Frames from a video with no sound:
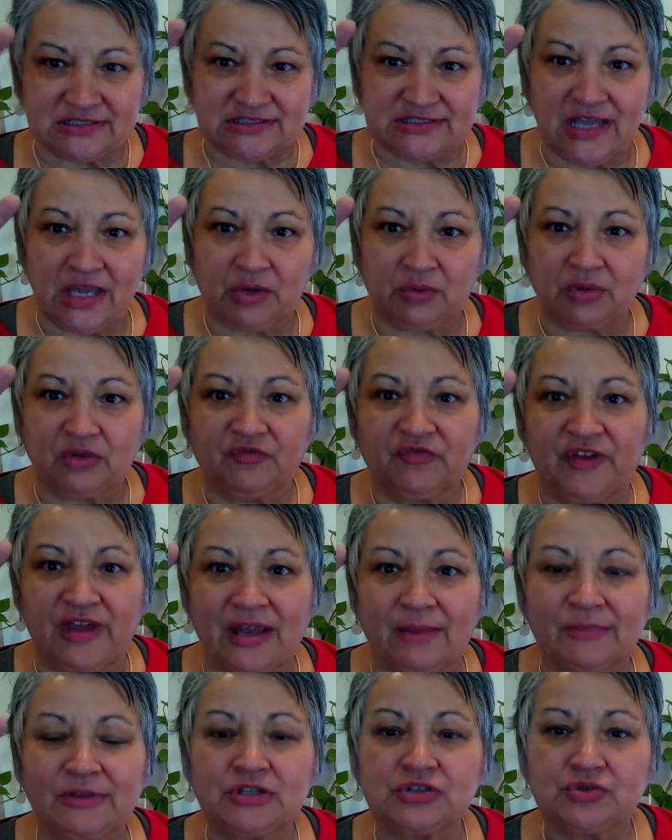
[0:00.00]
a sacred
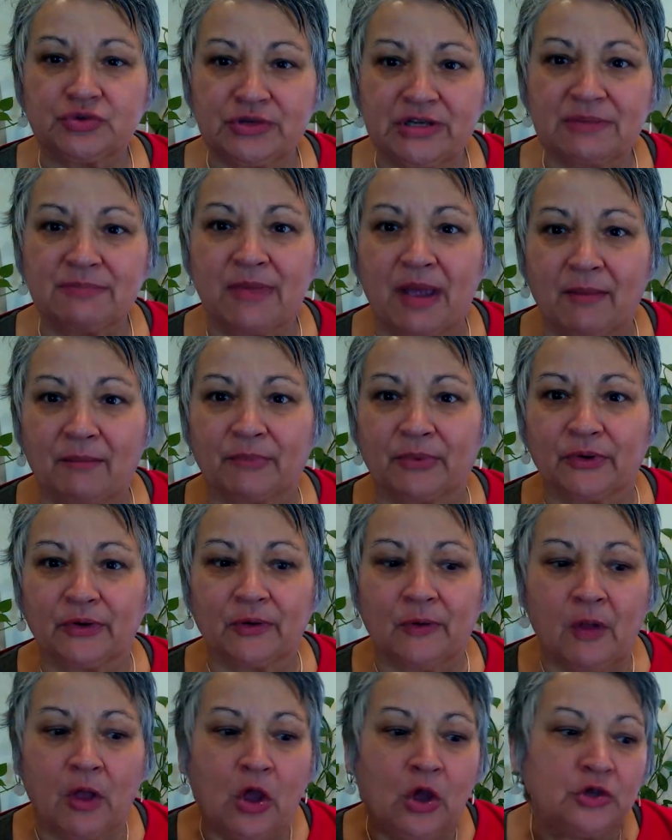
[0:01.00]
family tree
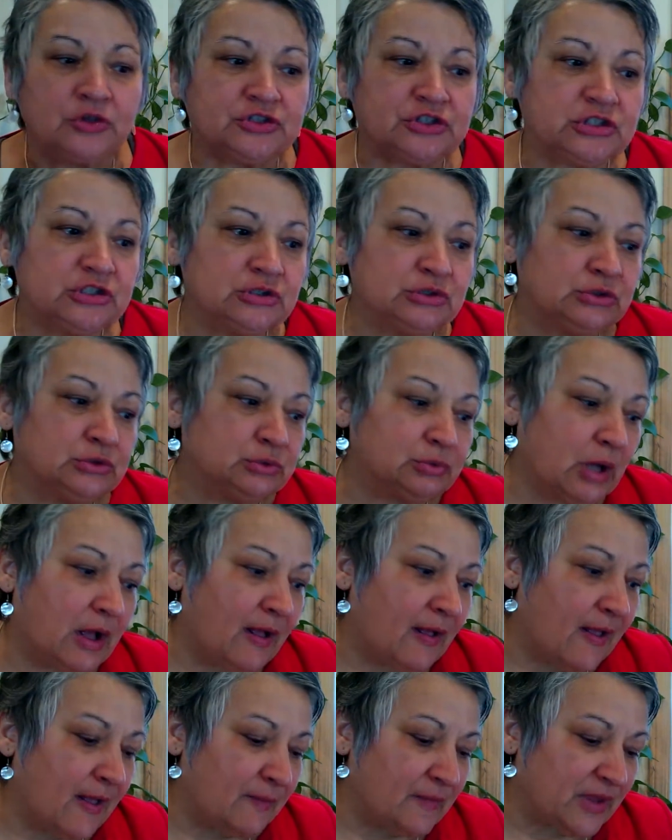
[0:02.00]
member to
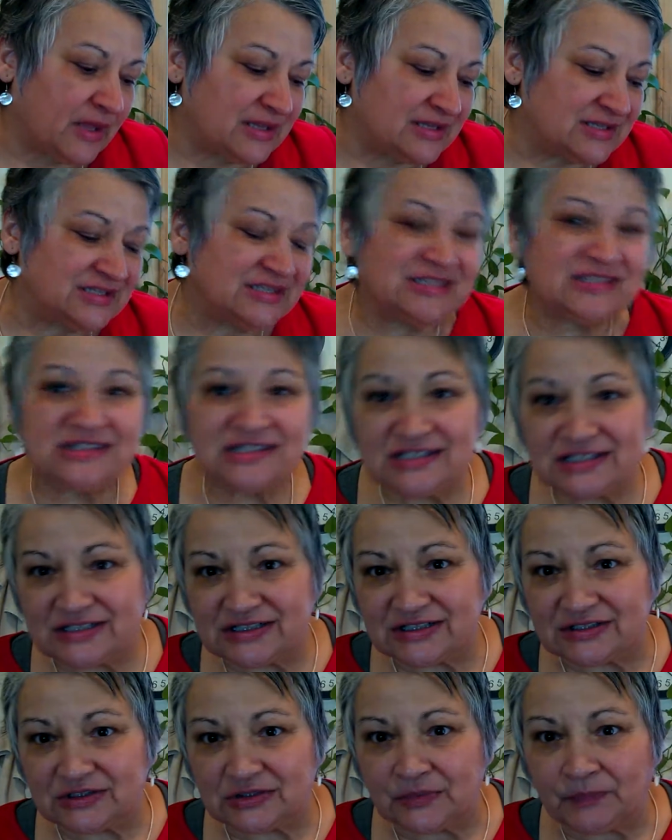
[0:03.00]

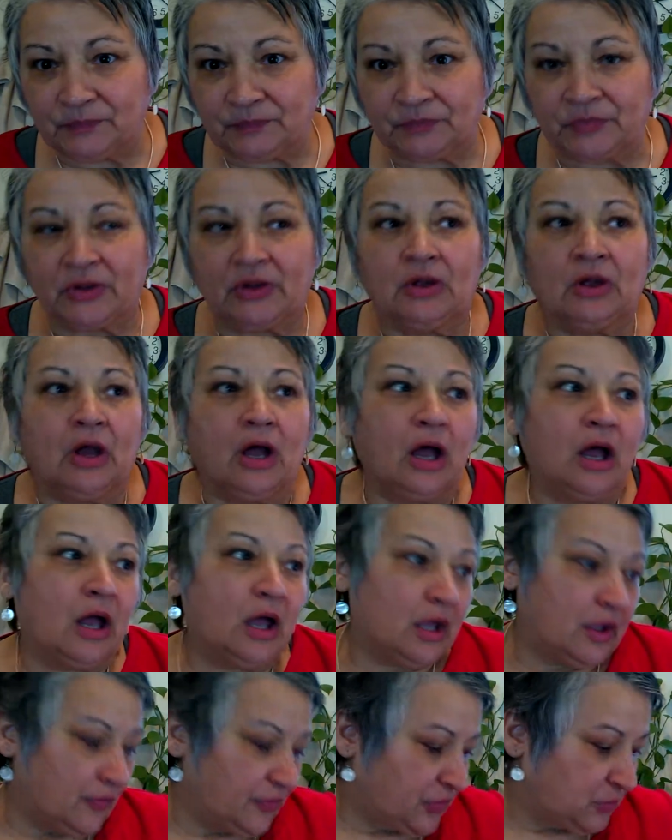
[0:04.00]
instill
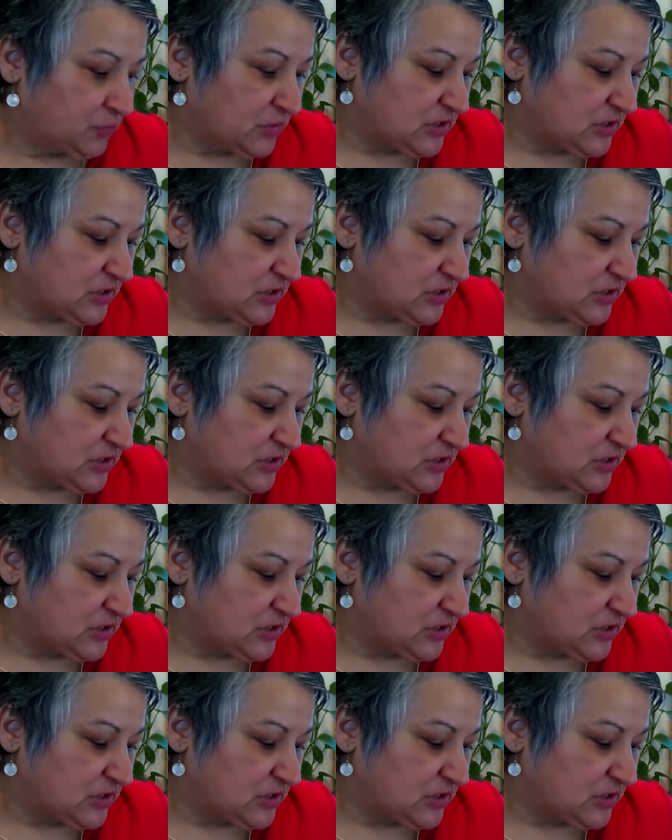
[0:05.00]
the